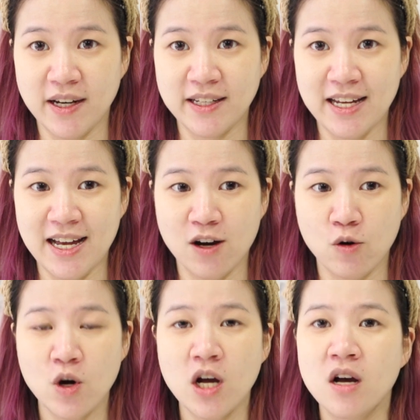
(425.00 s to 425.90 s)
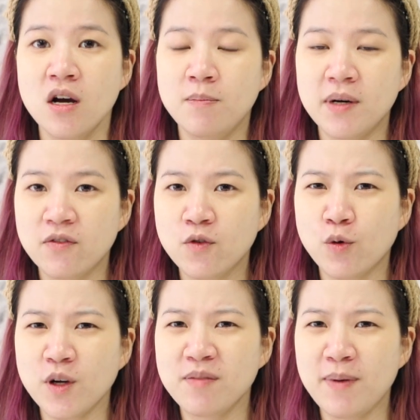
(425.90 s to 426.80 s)
right now. But of
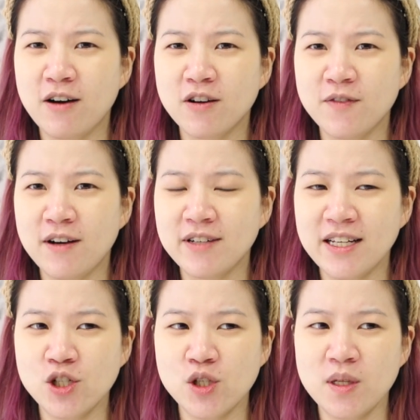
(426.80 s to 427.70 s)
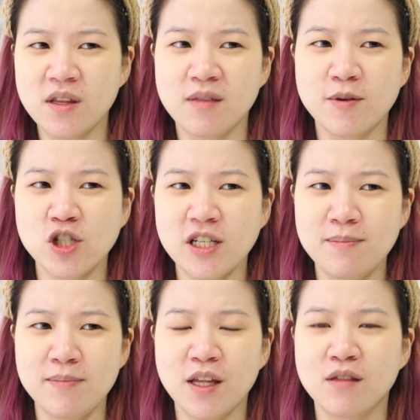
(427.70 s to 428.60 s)
course, powder foundations, especially
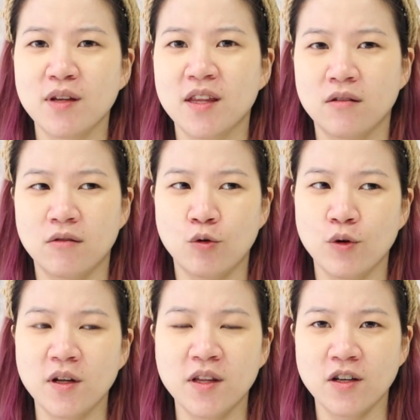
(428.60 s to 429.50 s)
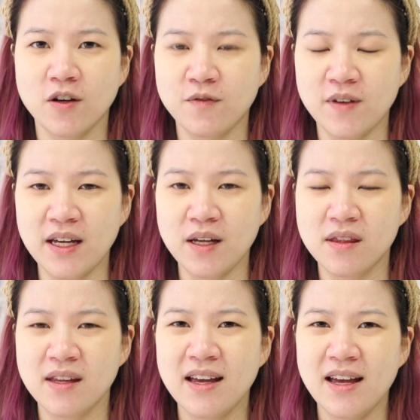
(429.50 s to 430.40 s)
mixed with the oils in your face,
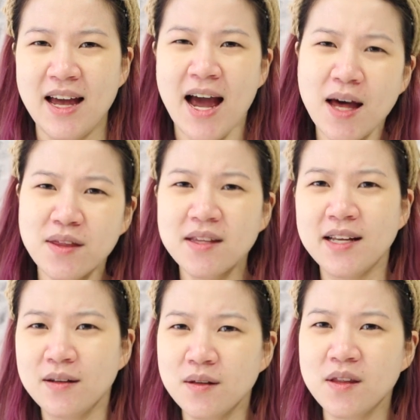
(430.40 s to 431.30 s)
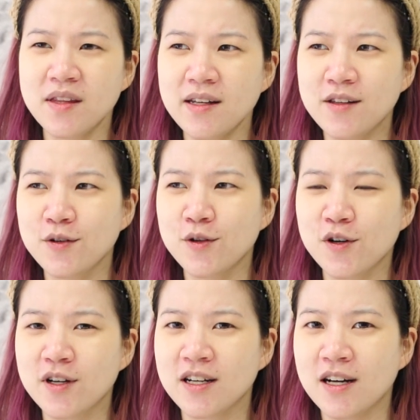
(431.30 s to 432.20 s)
has a tendency to
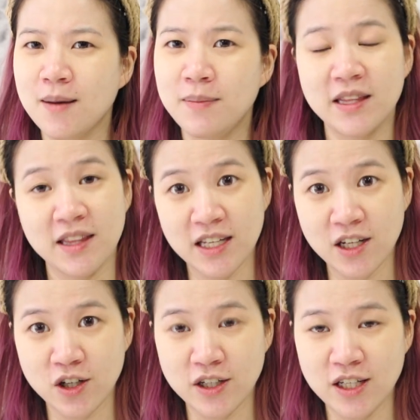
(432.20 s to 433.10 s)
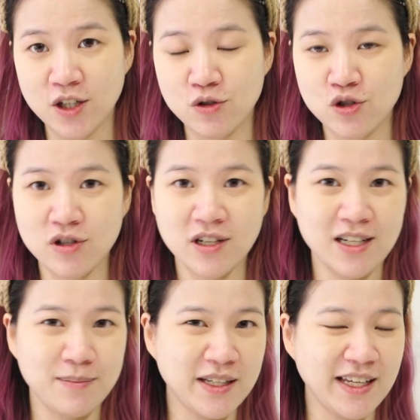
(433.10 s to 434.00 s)
look a bit thicker than usual
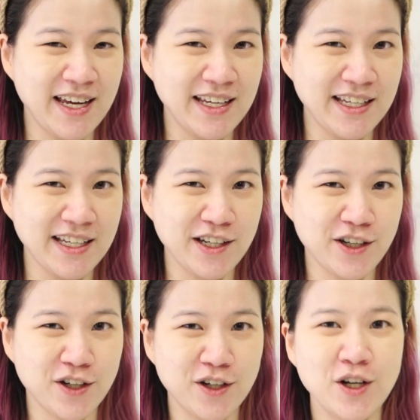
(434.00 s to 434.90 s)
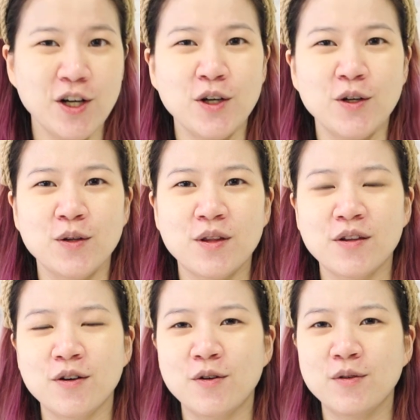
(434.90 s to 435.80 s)
and a bit cakier.
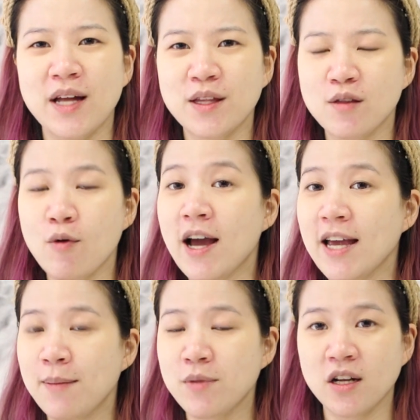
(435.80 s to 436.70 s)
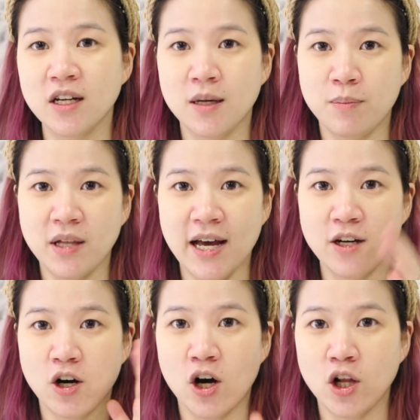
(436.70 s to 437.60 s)
So that's why I'm not going to apply
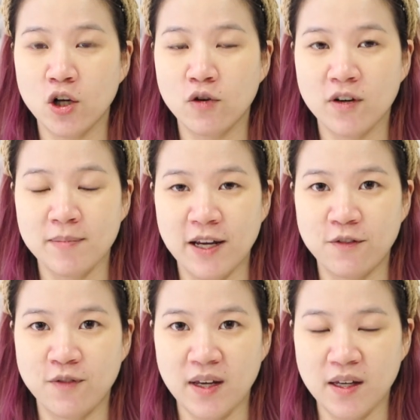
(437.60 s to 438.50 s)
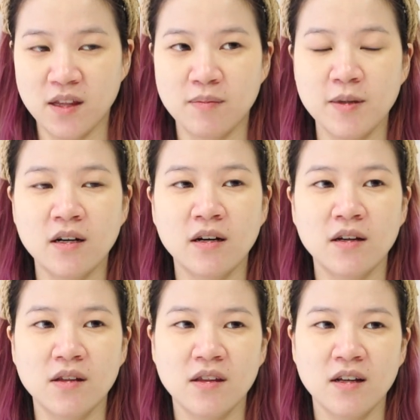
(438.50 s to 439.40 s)
it all over my face,
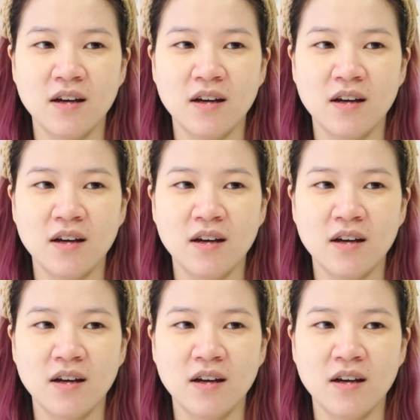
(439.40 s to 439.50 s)
because